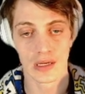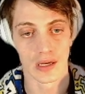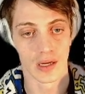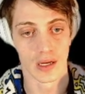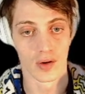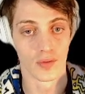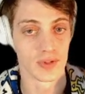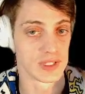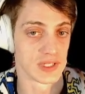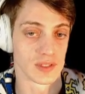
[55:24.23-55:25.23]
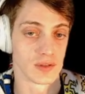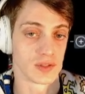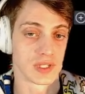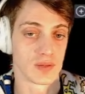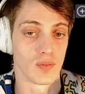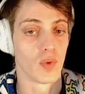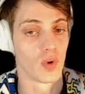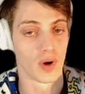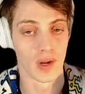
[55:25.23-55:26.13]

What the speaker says: Hopefully it doesn't lose any more.